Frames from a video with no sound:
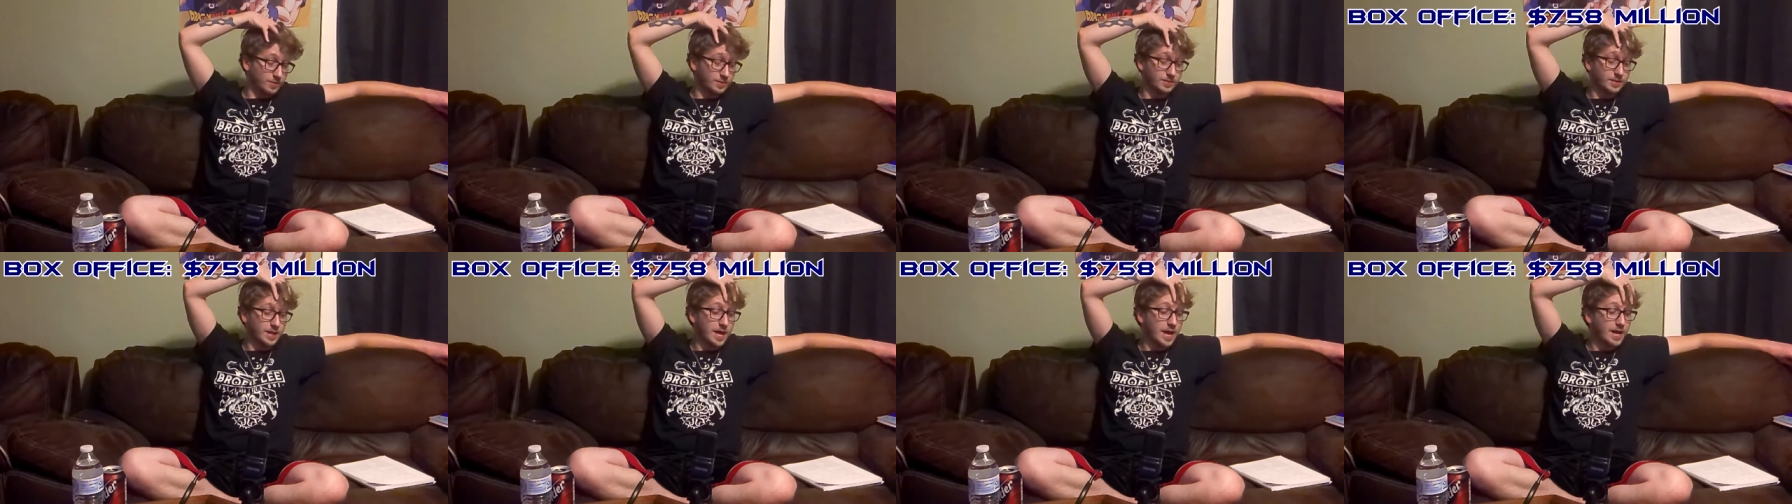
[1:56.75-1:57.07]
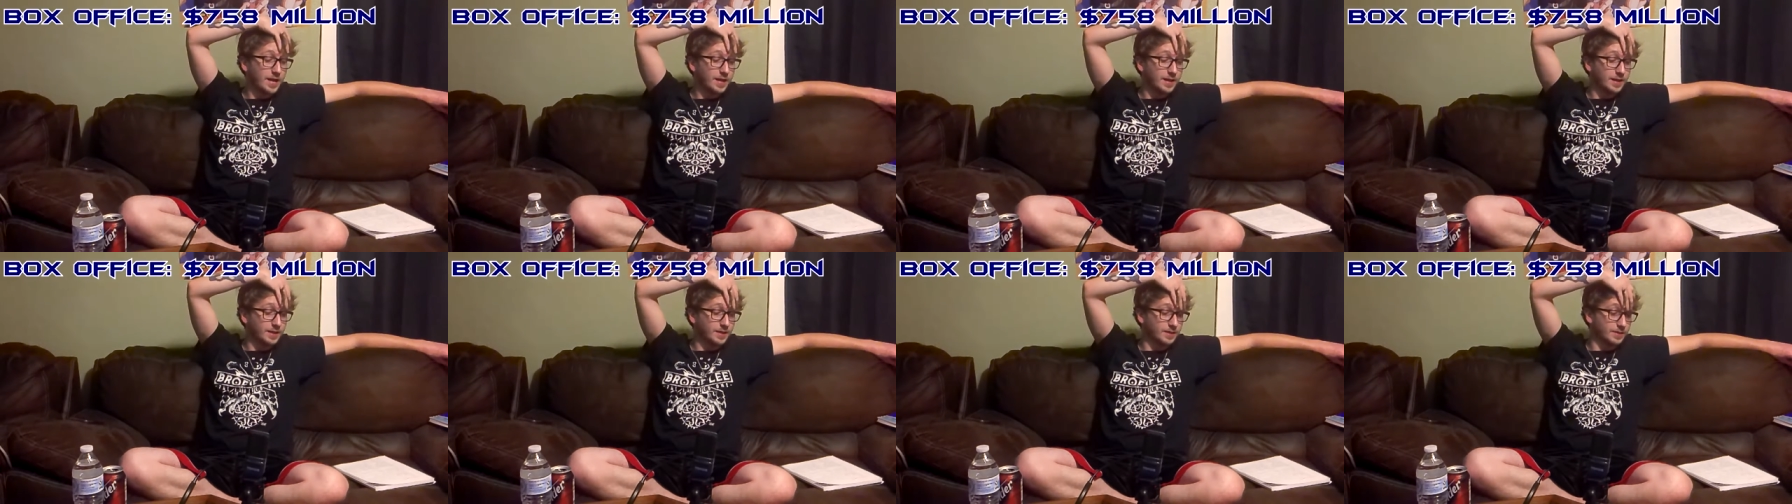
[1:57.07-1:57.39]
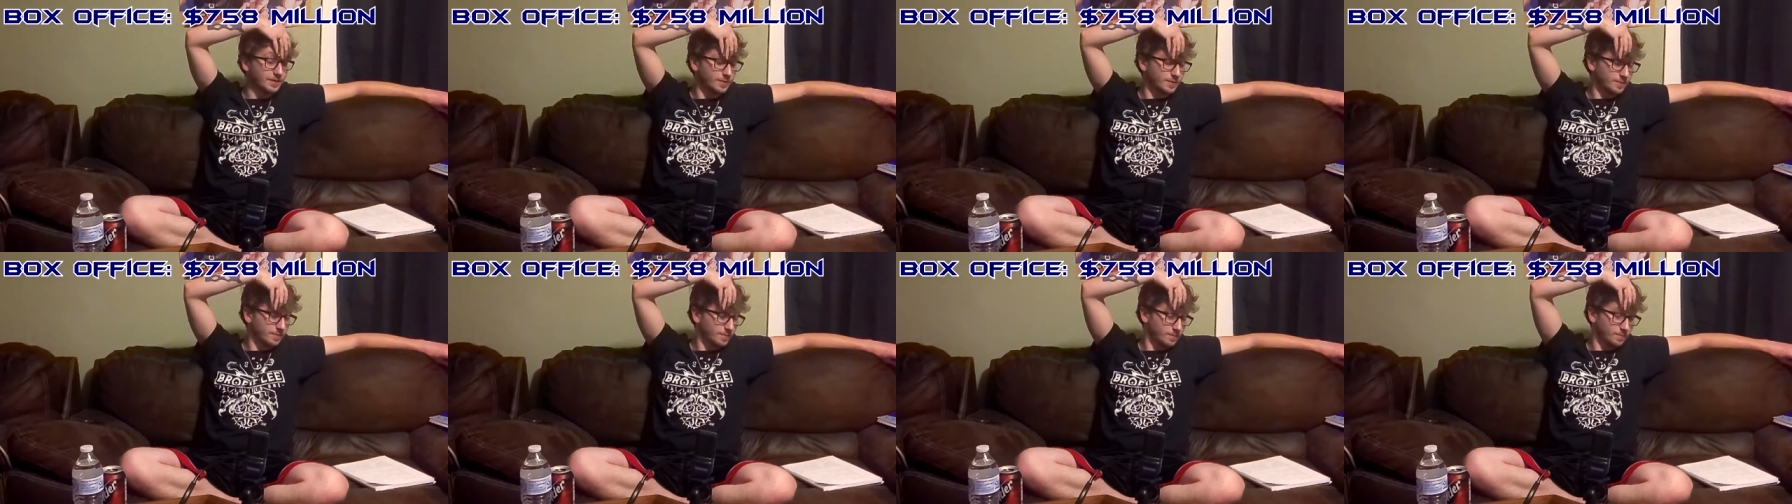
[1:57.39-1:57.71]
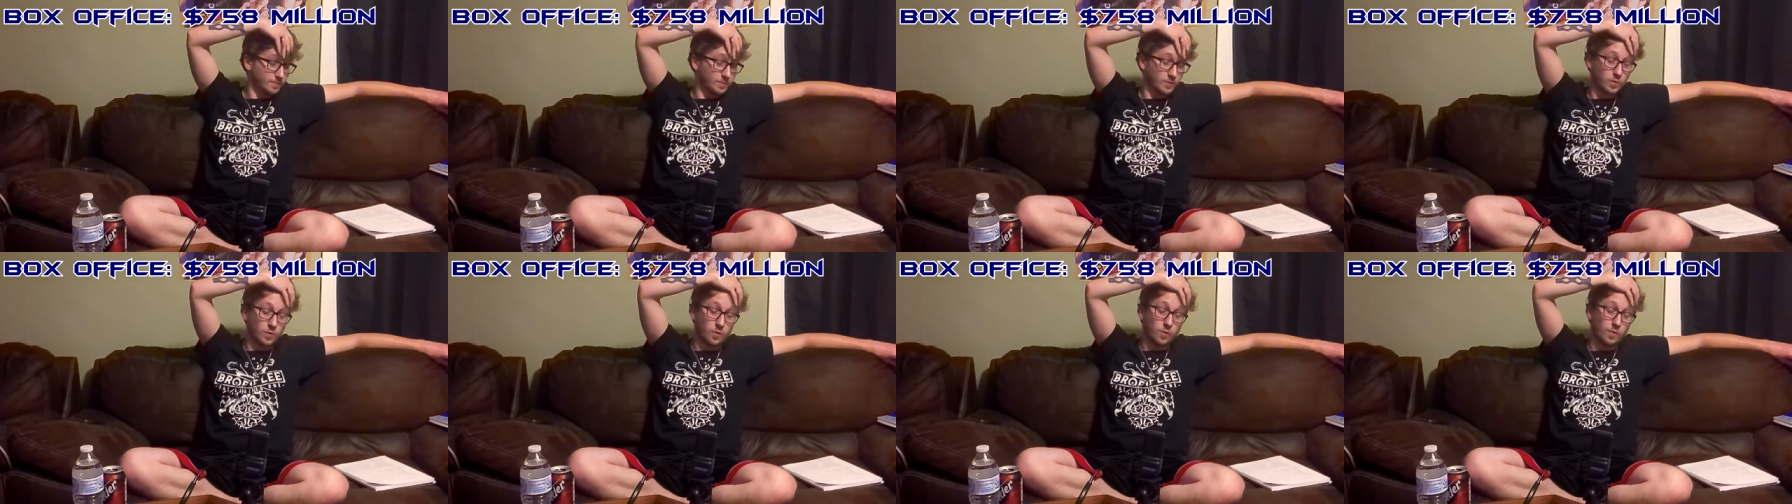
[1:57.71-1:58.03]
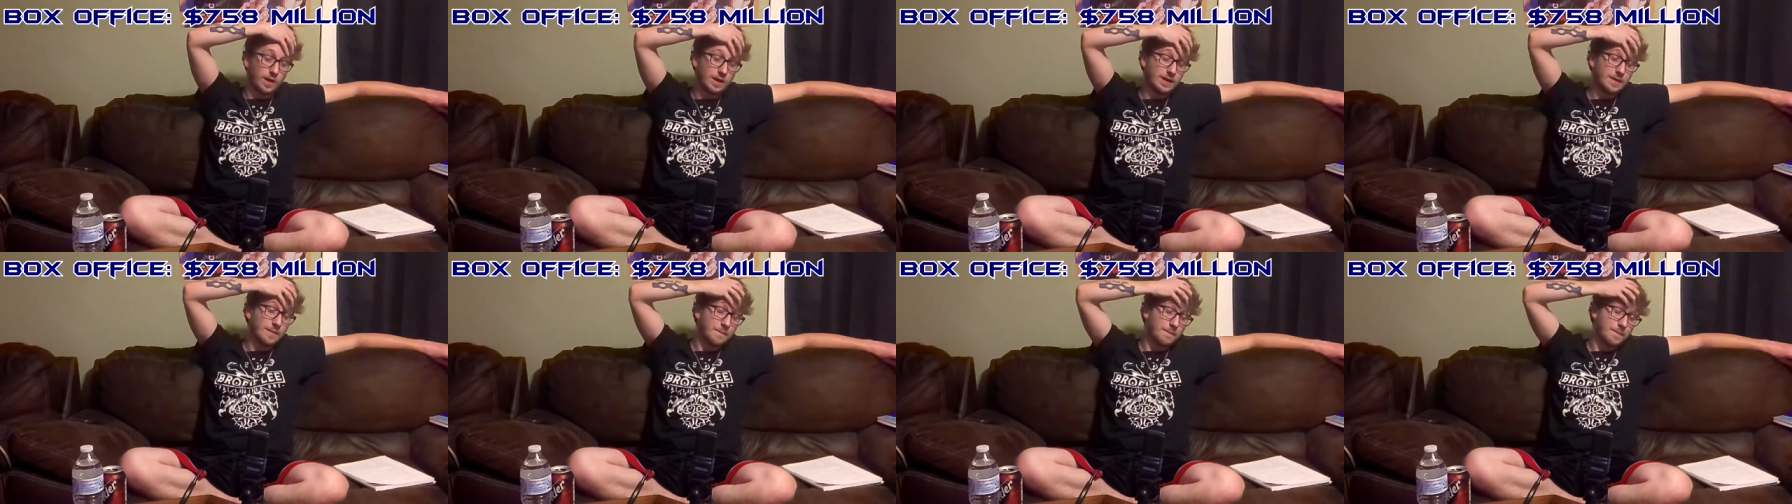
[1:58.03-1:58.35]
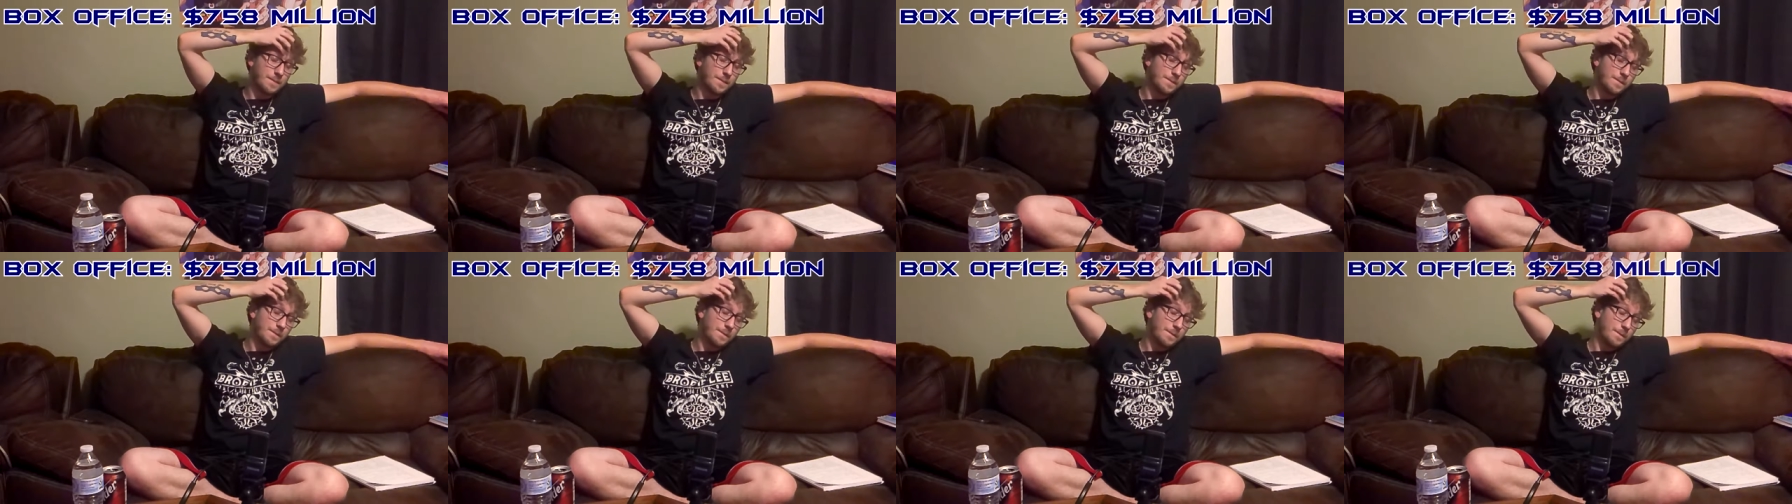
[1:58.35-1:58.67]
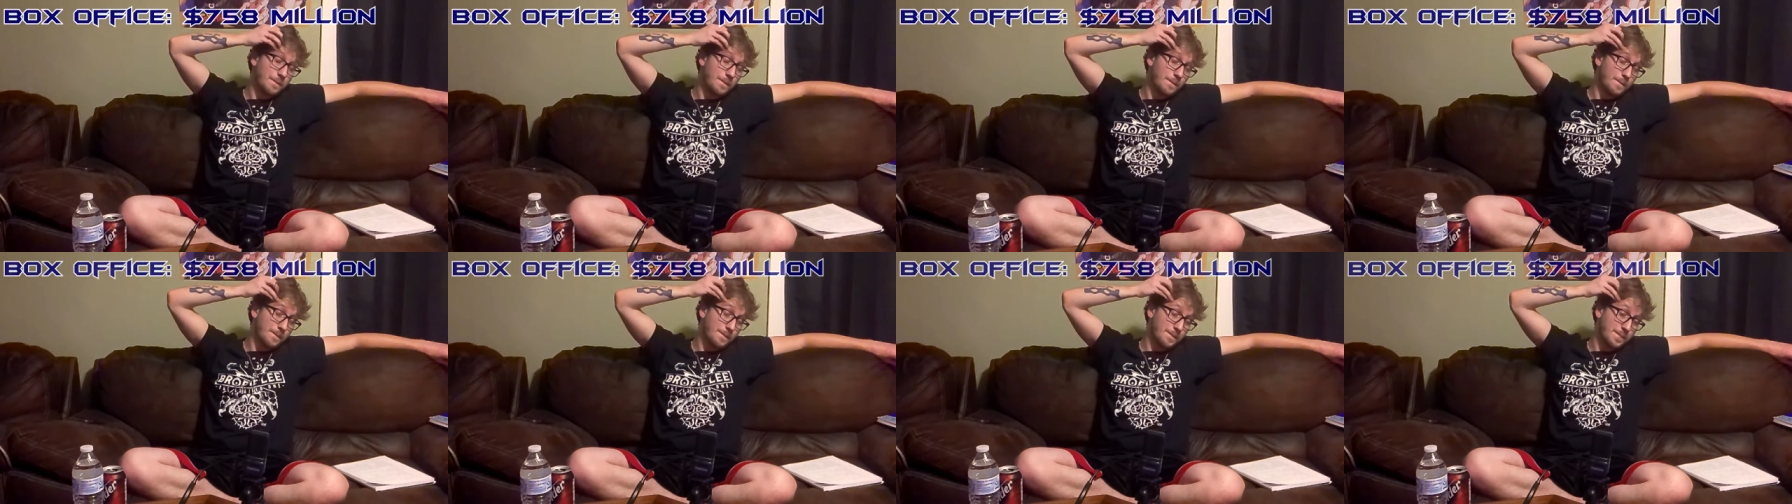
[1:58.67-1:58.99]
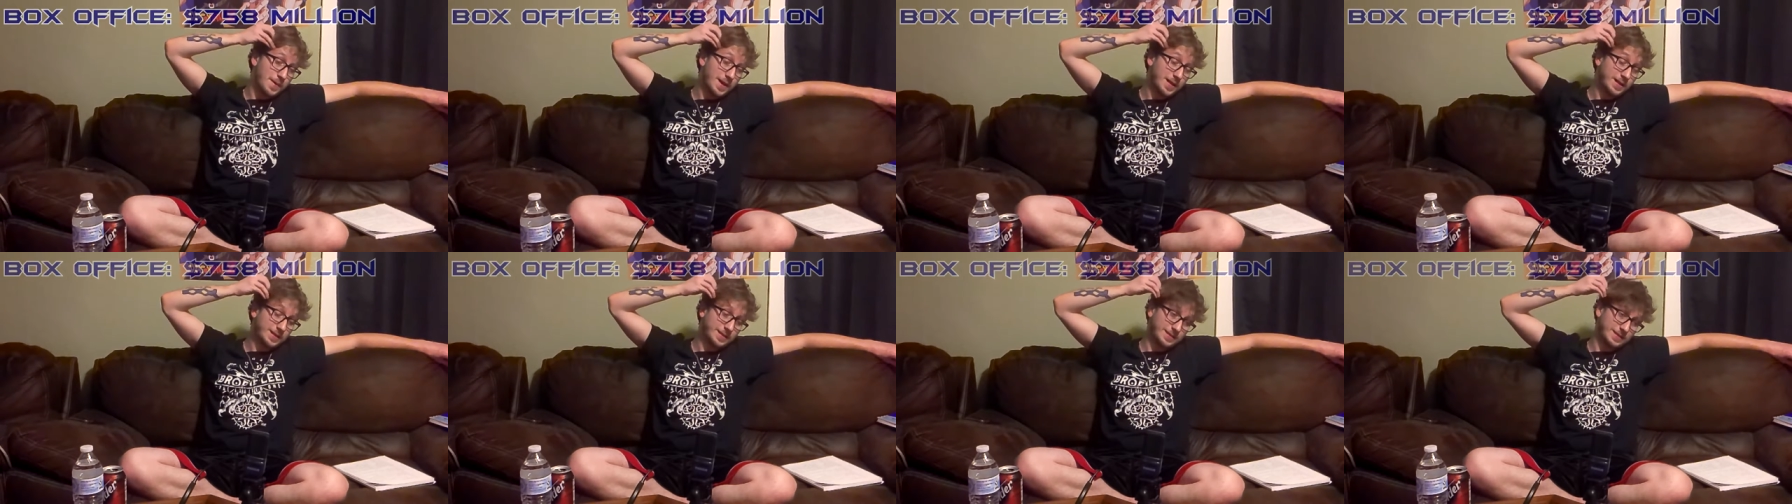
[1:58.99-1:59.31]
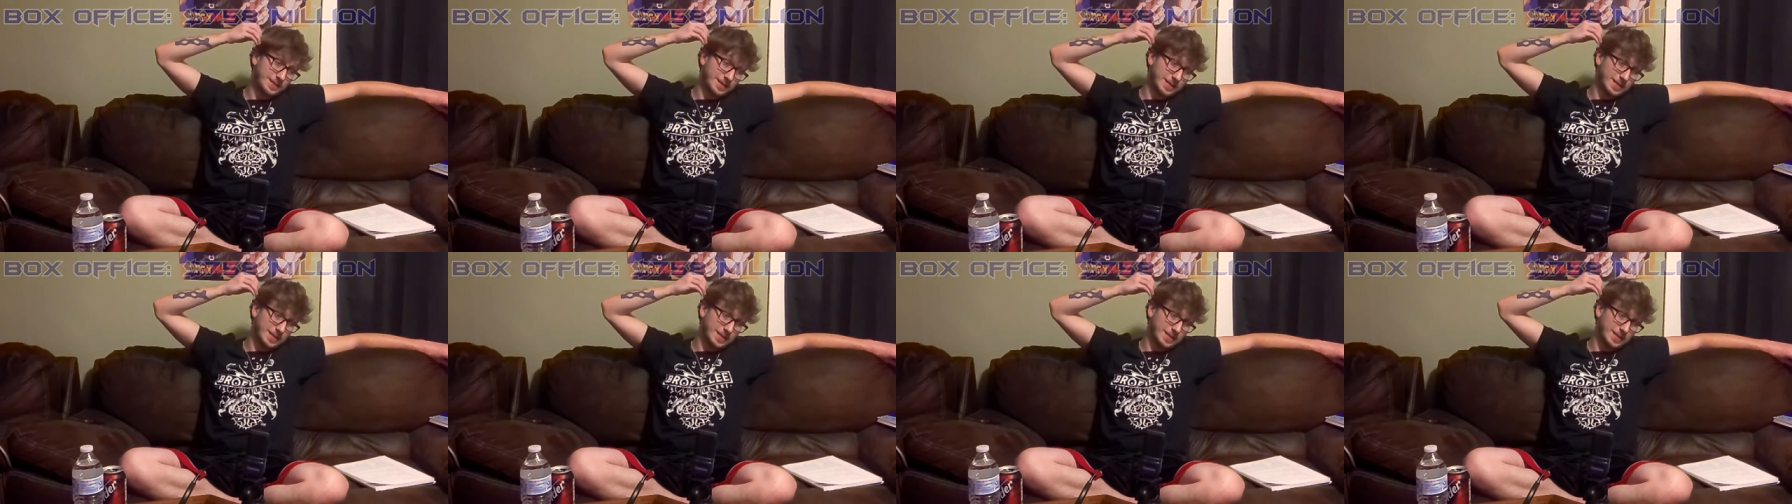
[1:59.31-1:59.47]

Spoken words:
That is quite a bit.